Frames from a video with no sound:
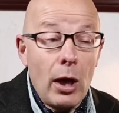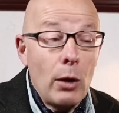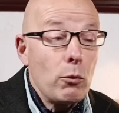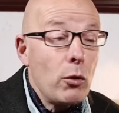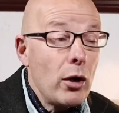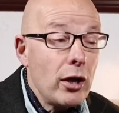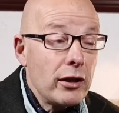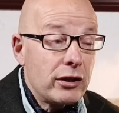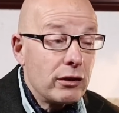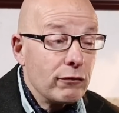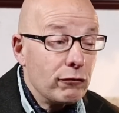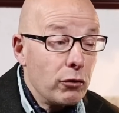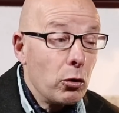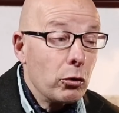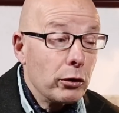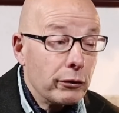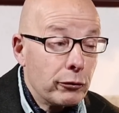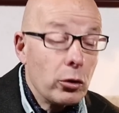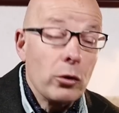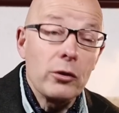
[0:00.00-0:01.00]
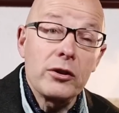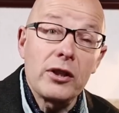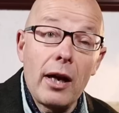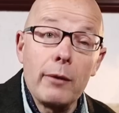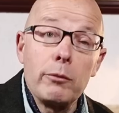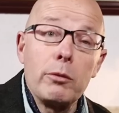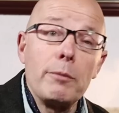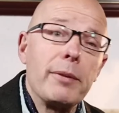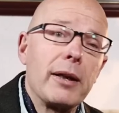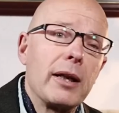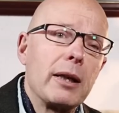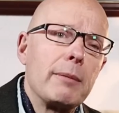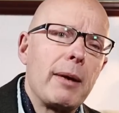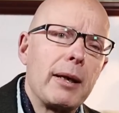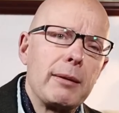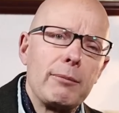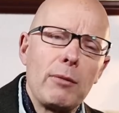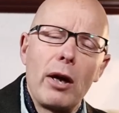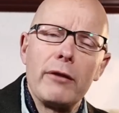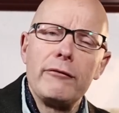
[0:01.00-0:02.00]
And worst of all, of course, I wouldn't be able to
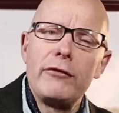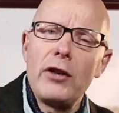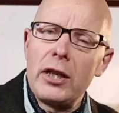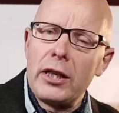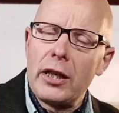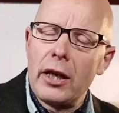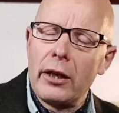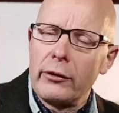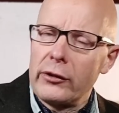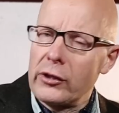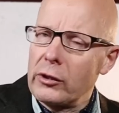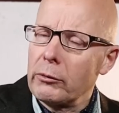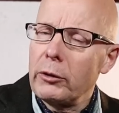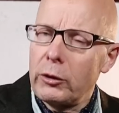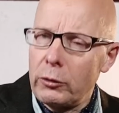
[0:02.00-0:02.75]
make my videos,